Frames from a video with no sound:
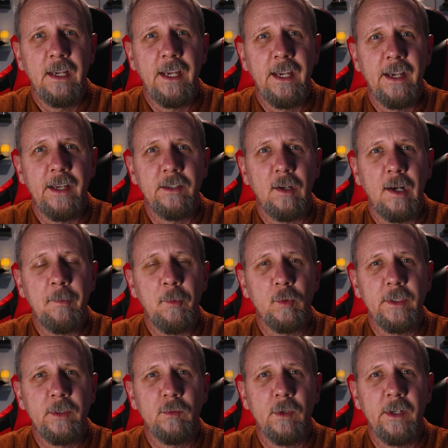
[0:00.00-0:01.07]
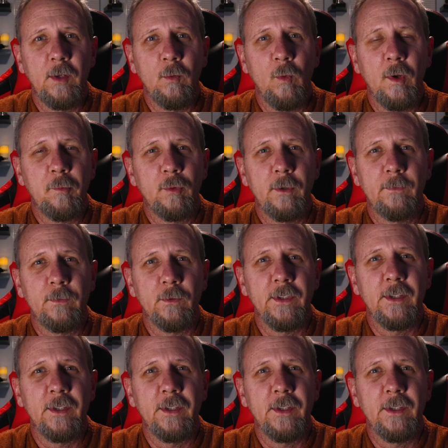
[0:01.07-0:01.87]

and I'm only running one peripheral